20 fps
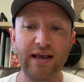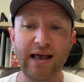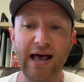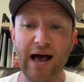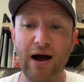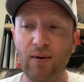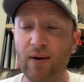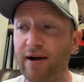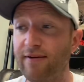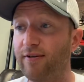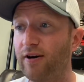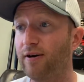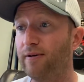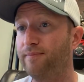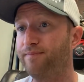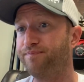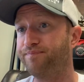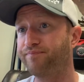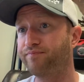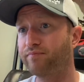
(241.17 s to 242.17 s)

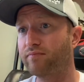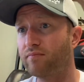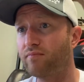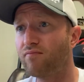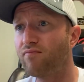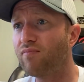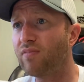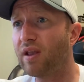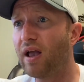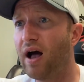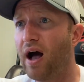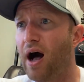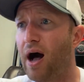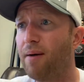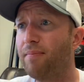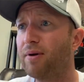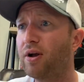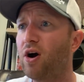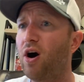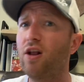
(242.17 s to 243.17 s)
However,
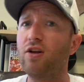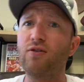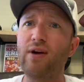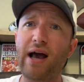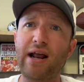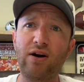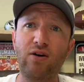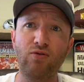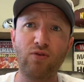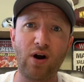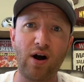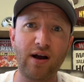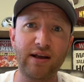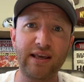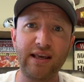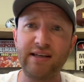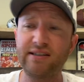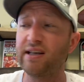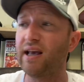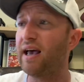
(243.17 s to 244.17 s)
um, Colorado
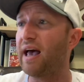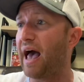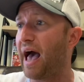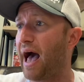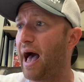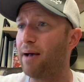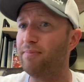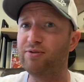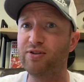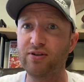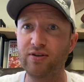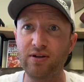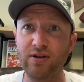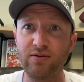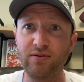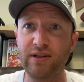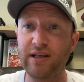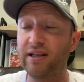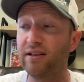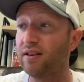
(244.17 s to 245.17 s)
Rockies
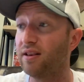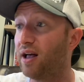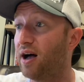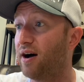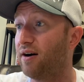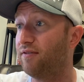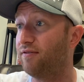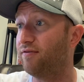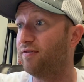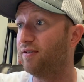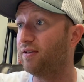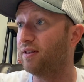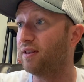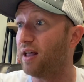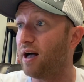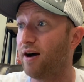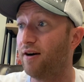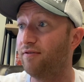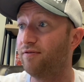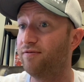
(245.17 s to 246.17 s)
absolutely love,
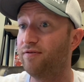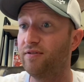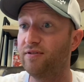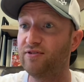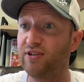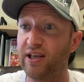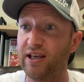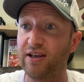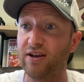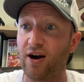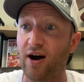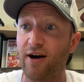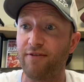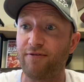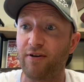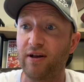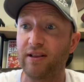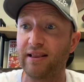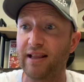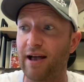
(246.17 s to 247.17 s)
love teeing
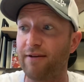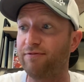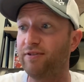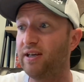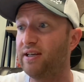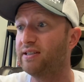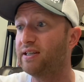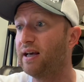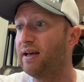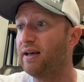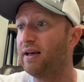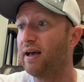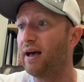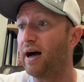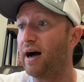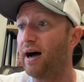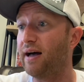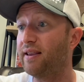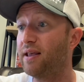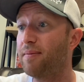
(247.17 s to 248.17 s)
off on lefties.
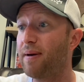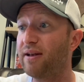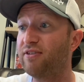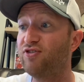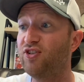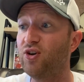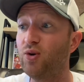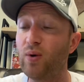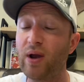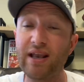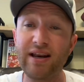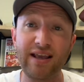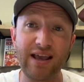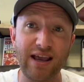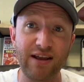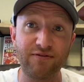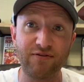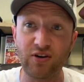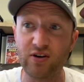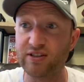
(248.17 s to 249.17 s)
Uh, they bet
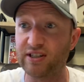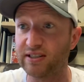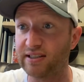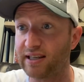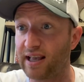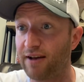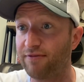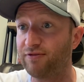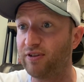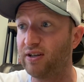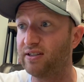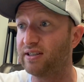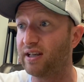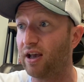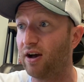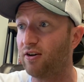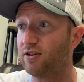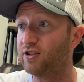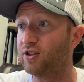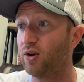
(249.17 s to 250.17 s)
288 versus lefties.
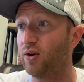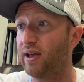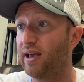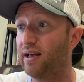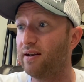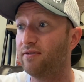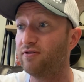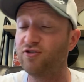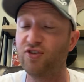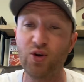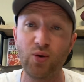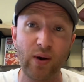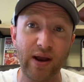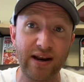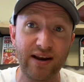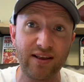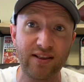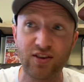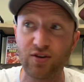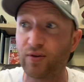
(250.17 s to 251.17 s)
They also hit
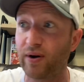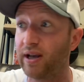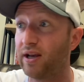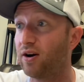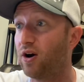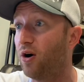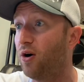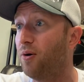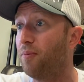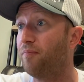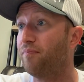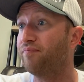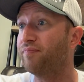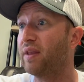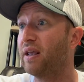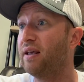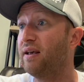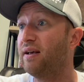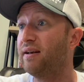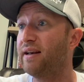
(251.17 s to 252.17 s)
283 at home.
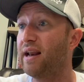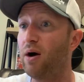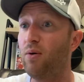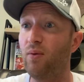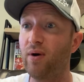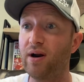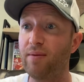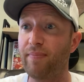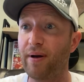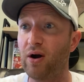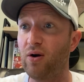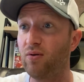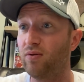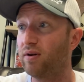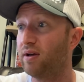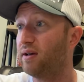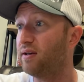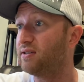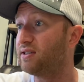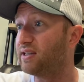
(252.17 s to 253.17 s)
Now, what
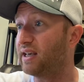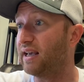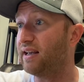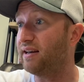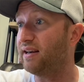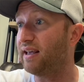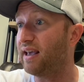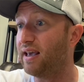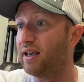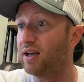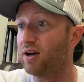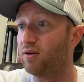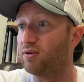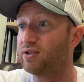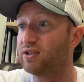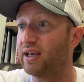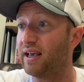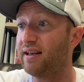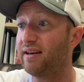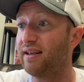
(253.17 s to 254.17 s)
about San Diego?
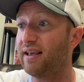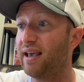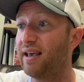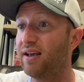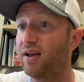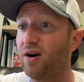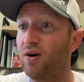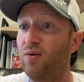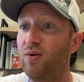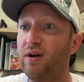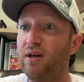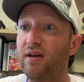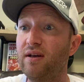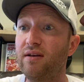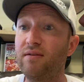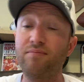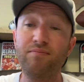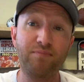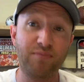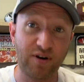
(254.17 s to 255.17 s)
San Diego
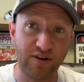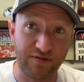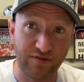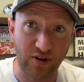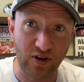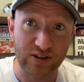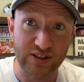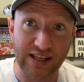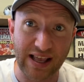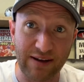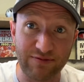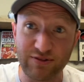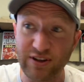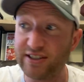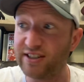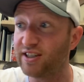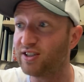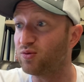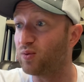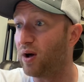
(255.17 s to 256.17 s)
prefers
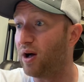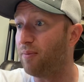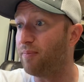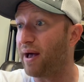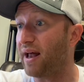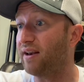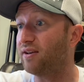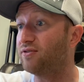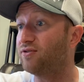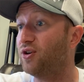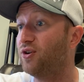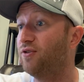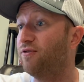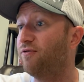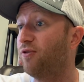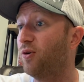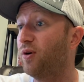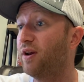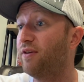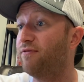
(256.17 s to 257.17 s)
lefties as well, batting
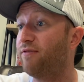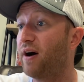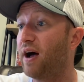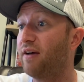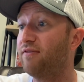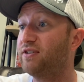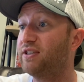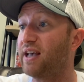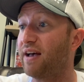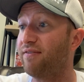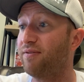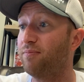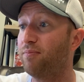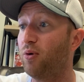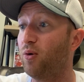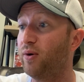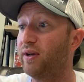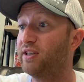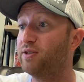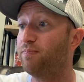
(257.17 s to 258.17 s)
245, seven
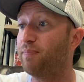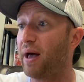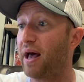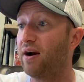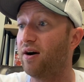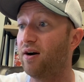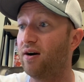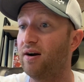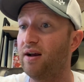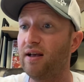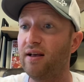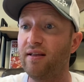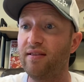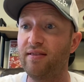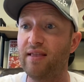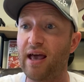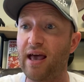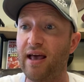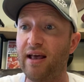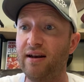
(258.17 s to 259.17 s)
points better
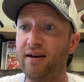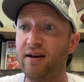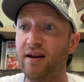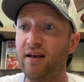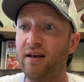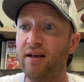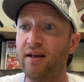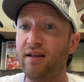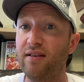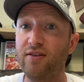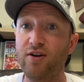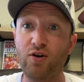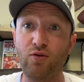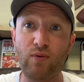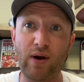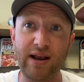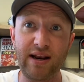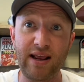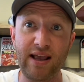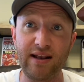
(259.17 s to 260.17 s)
than their
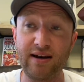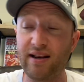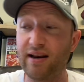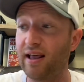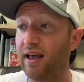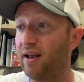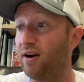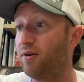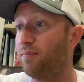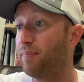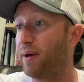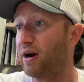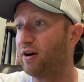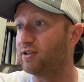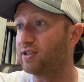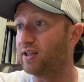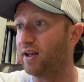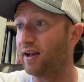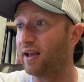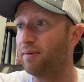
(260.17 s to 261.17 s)
right-handed hitter,
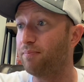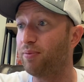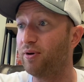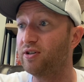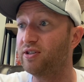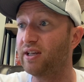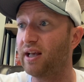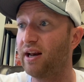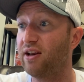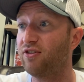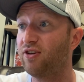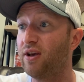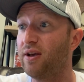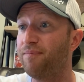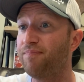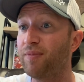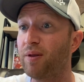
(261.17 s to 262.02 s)
better slugging percentage.